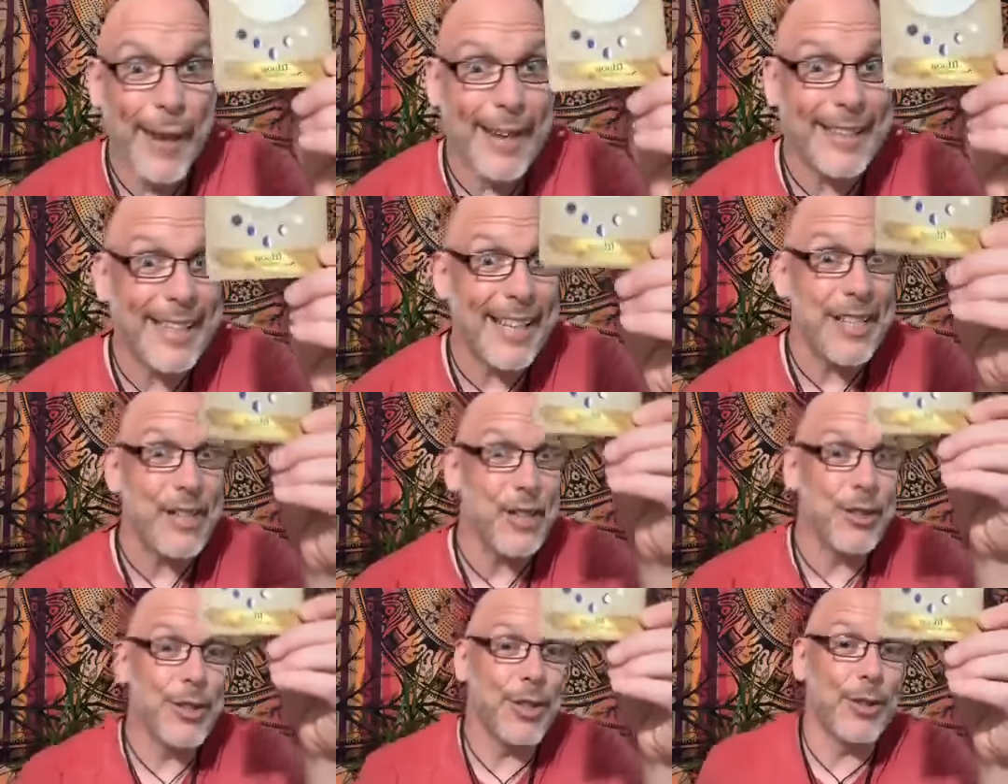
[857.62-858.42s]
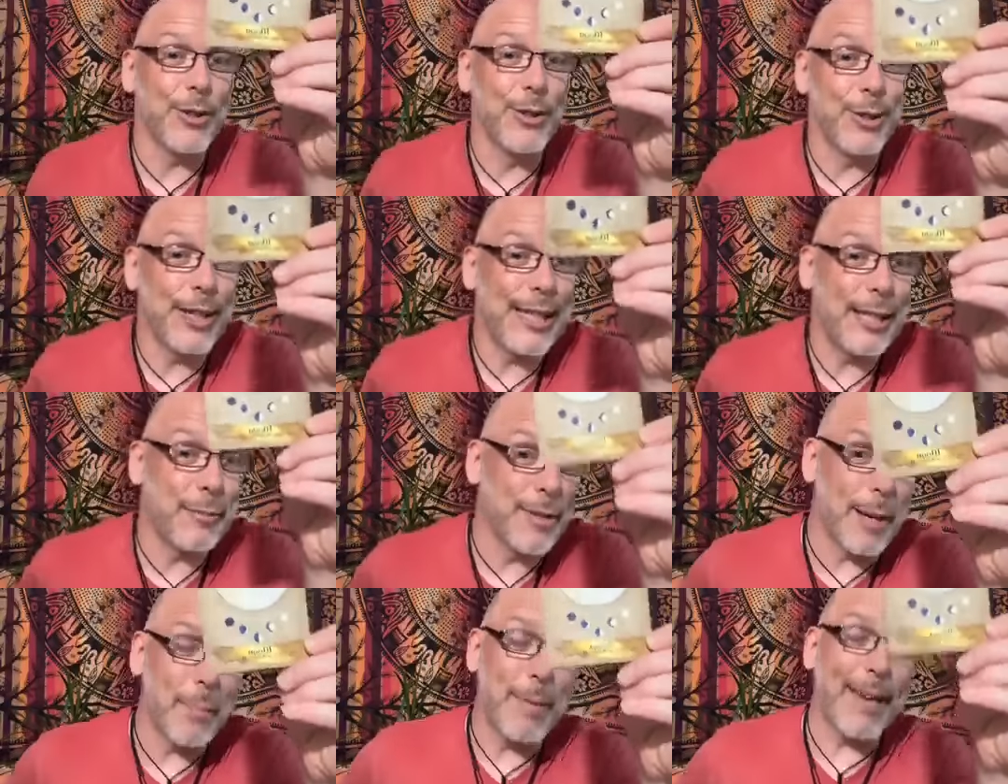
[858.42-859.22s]
Pay attention to your
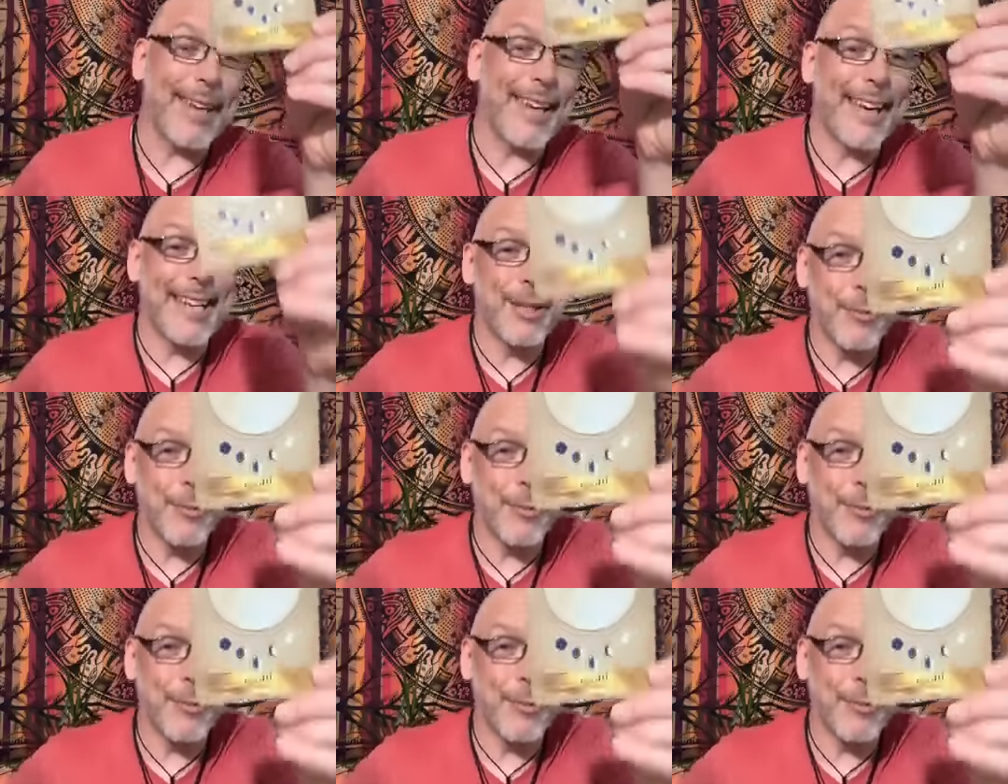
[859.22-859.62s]
dreams. I bet you